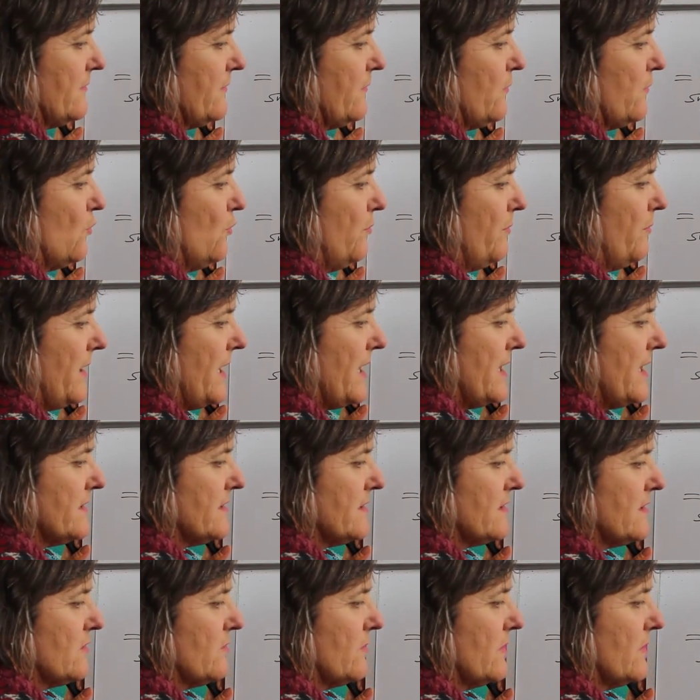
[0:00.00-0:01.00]

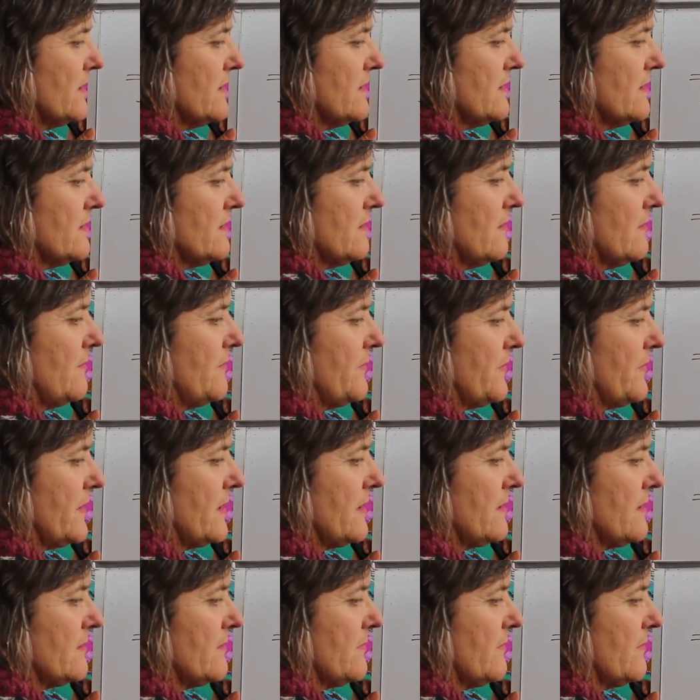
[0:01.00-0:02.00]
to us:
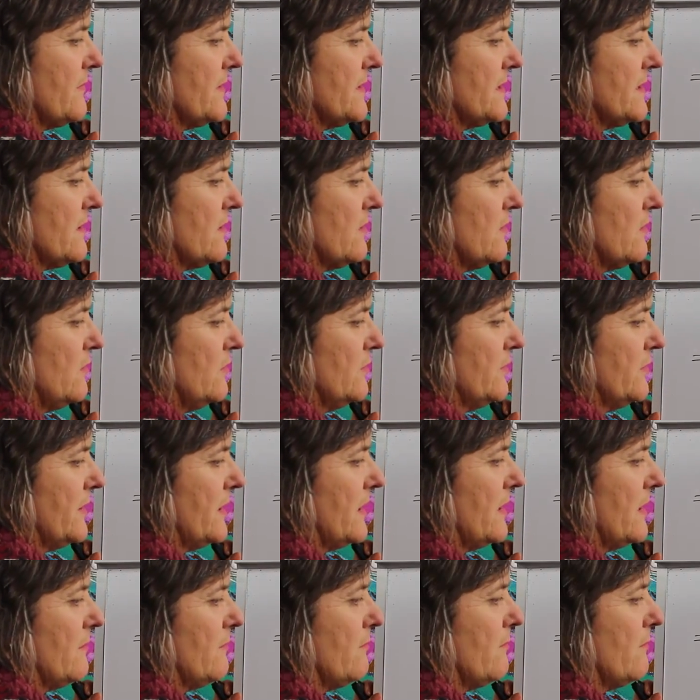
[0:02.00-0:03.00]
the physical,
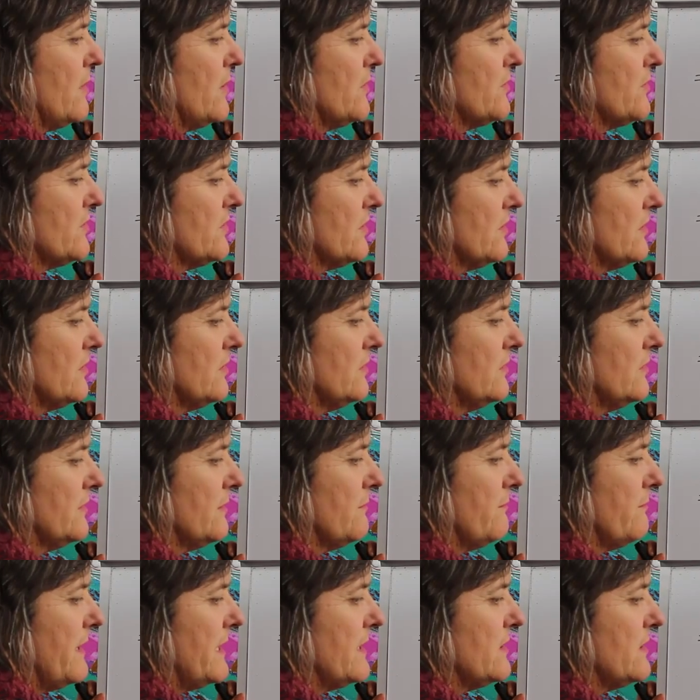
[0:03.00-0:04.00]
the emotional,
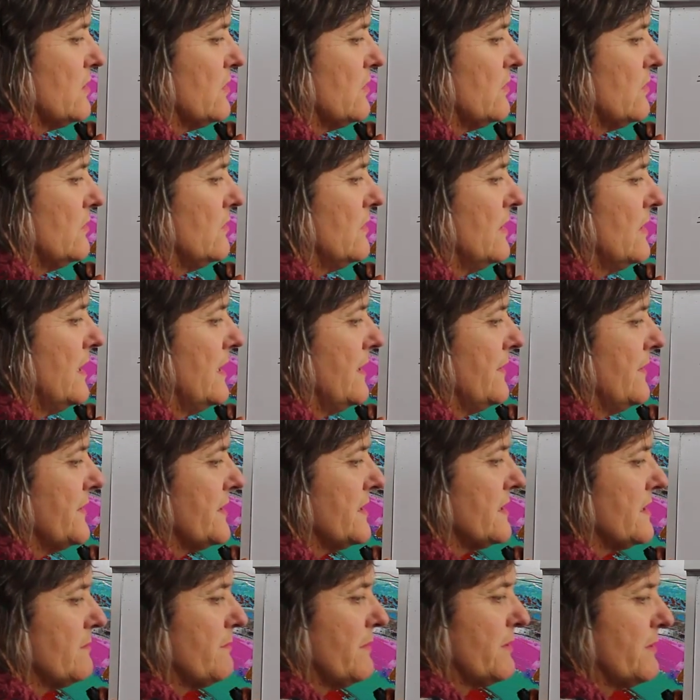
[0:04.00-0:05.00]
the mental,
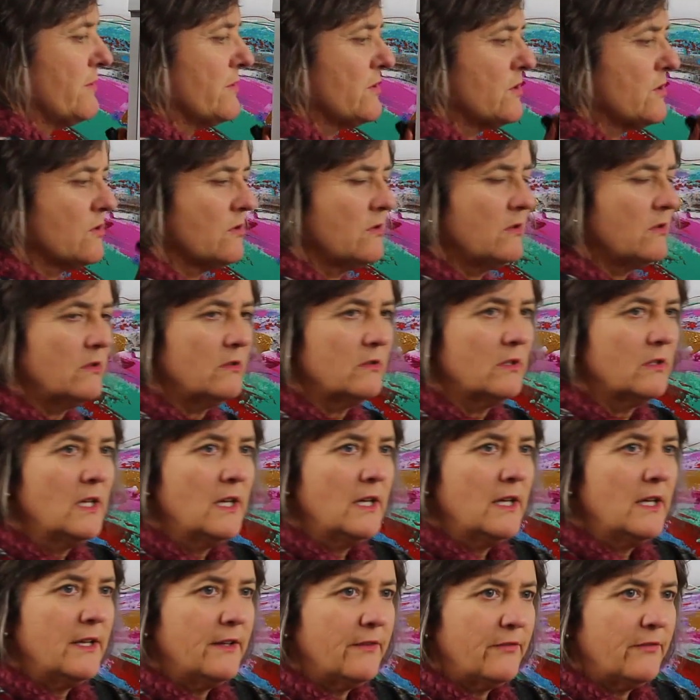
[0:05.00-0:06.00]
spiritual.
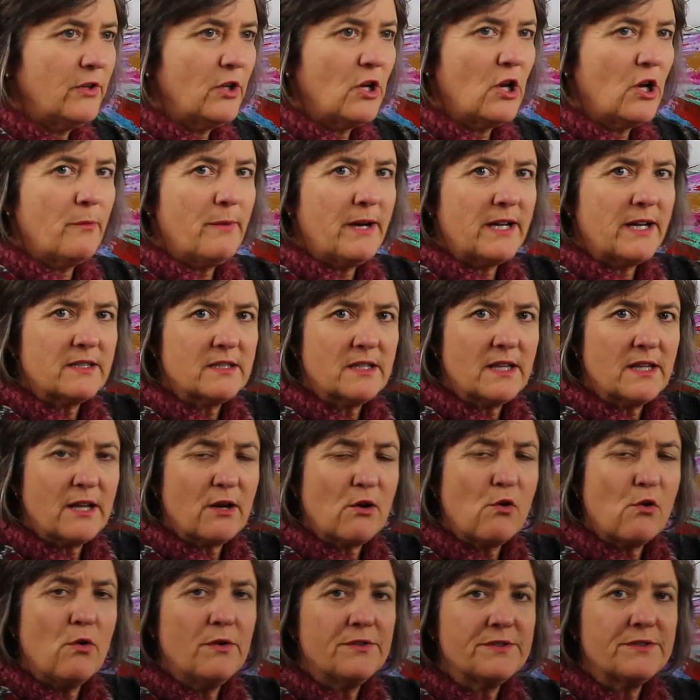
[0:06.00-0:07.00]
If you go back to
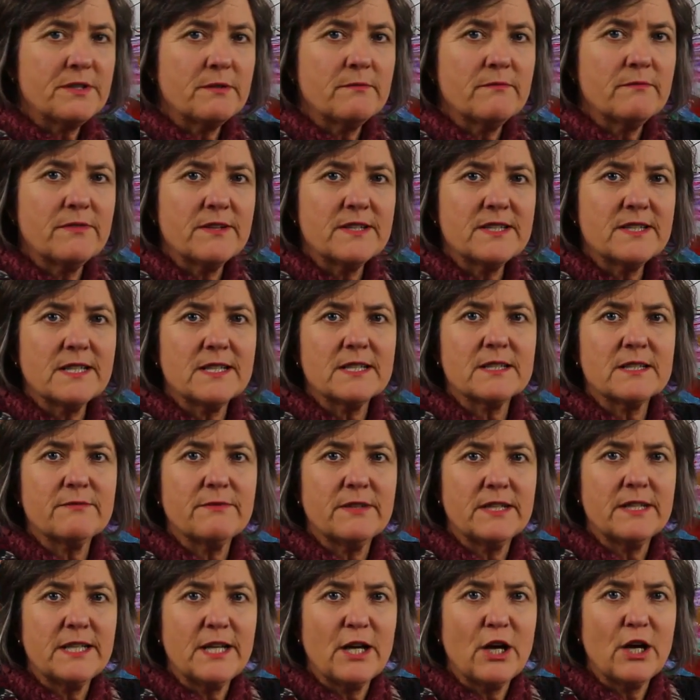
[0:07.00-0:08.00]
that quantum physics
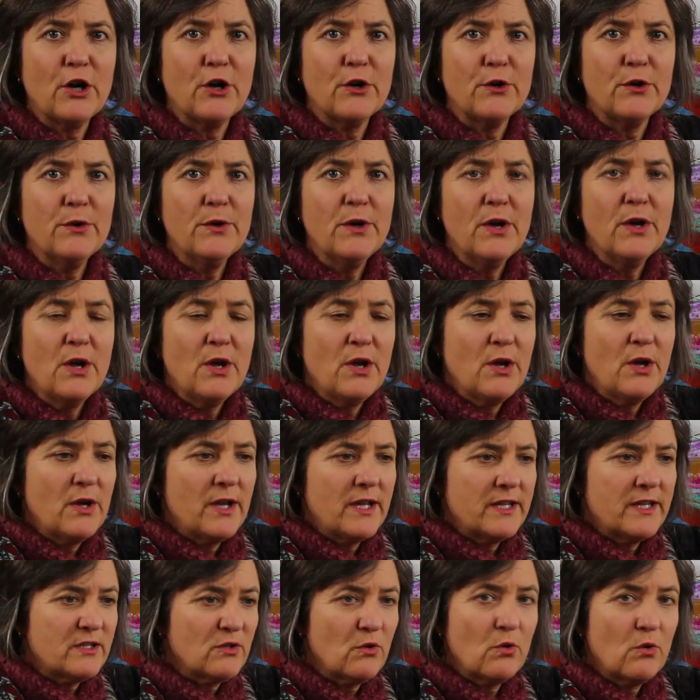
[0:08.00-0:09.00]
video,
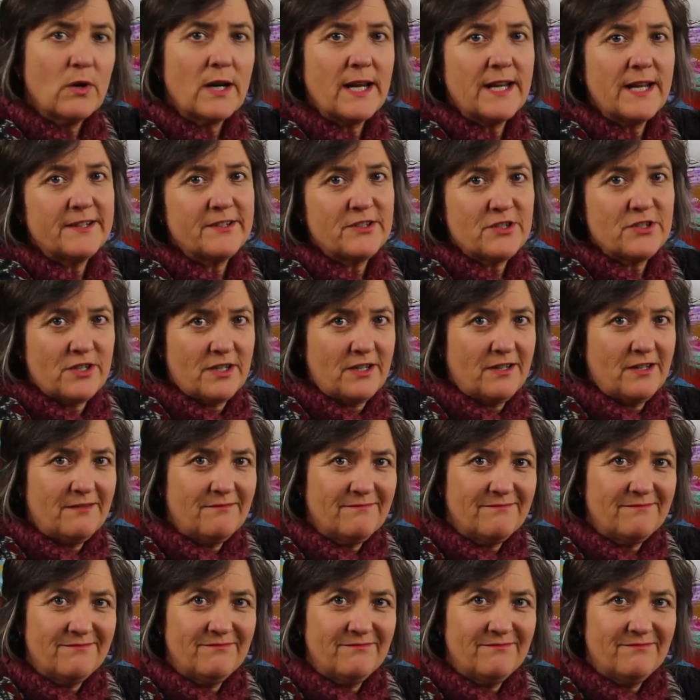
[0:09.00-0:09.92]
it's all energy.